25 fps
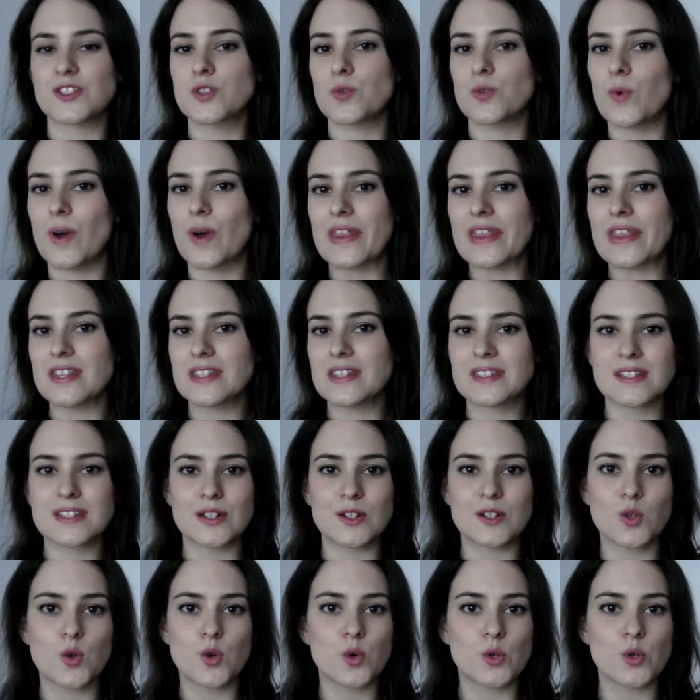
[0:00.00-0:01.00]
so whether this is
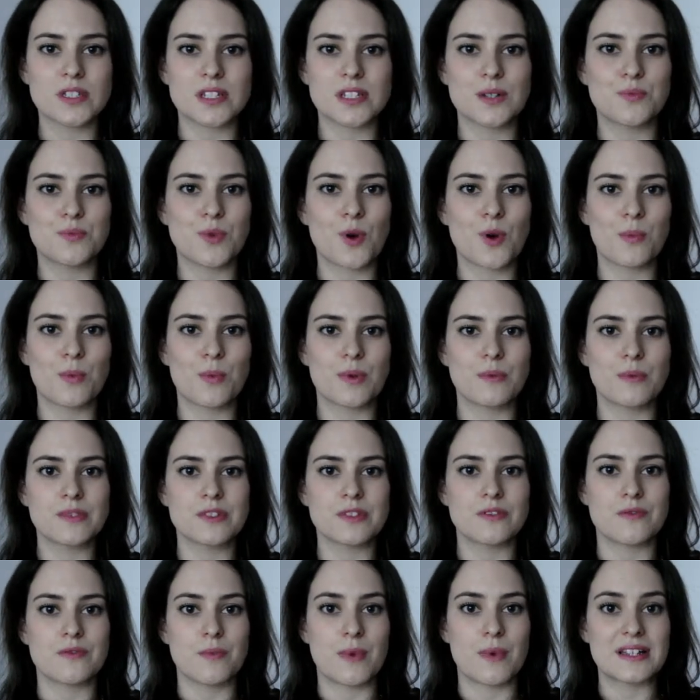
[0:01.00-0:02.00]
going to cause any problems with